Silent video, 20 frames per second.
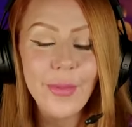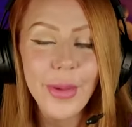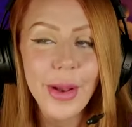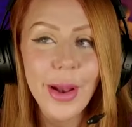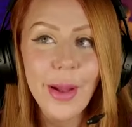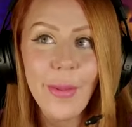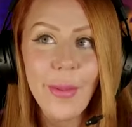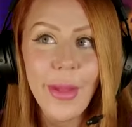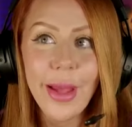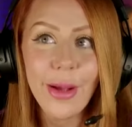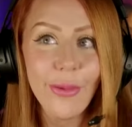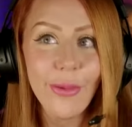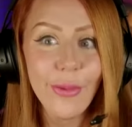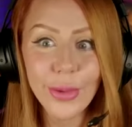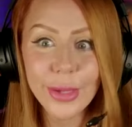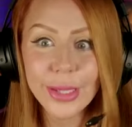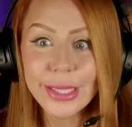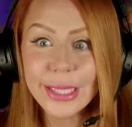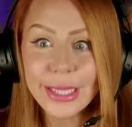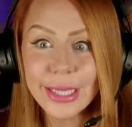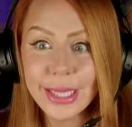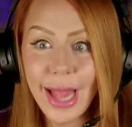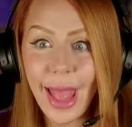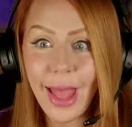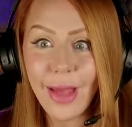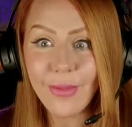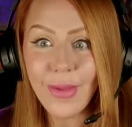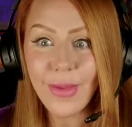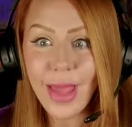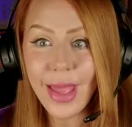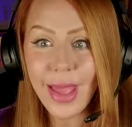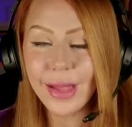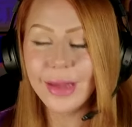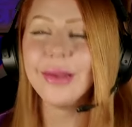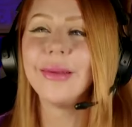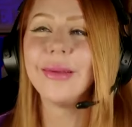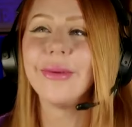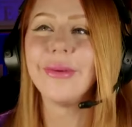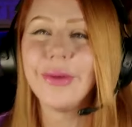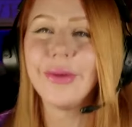And I'm like, what does that
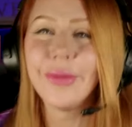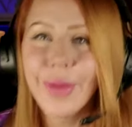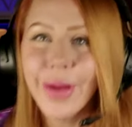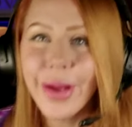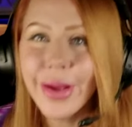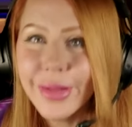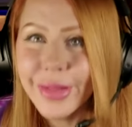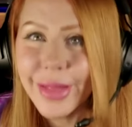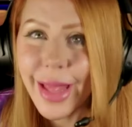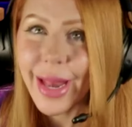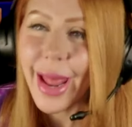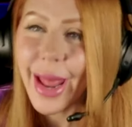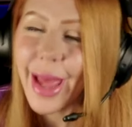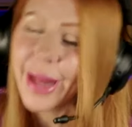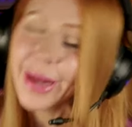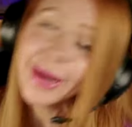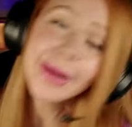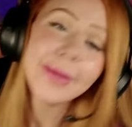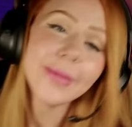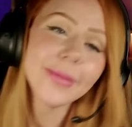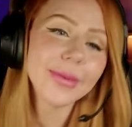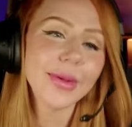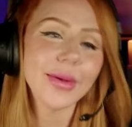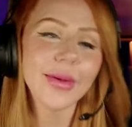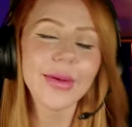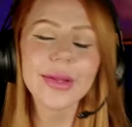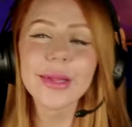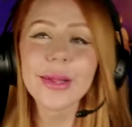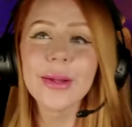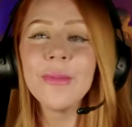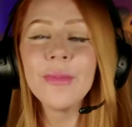mean? Where is that at? So it's,